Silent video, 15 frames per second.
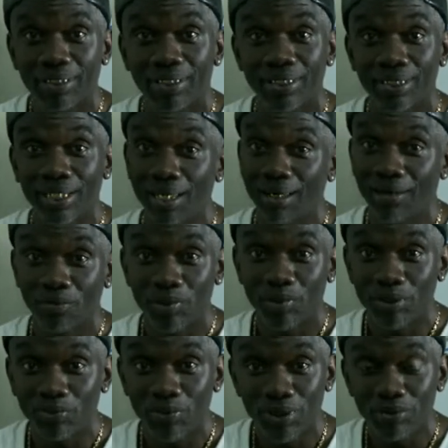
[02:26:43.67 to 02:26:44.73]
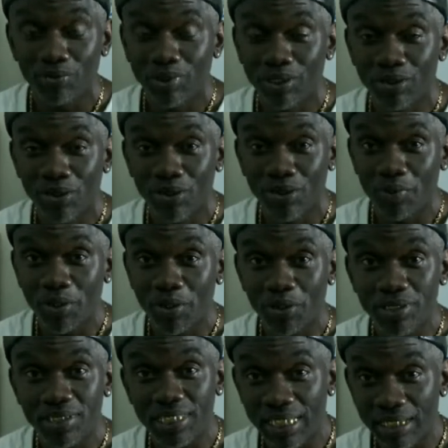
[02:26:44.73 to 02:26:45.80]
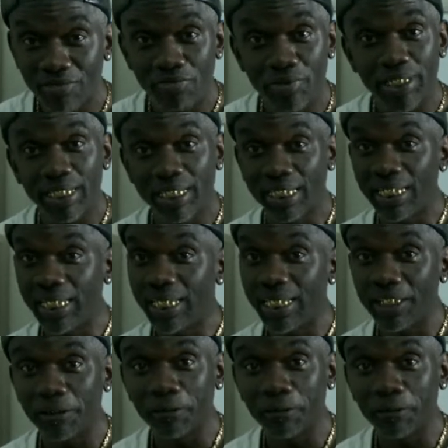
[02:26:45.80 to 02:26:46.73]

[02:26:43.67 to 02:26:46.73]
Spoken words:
Yeah, we're gonna see if we can get.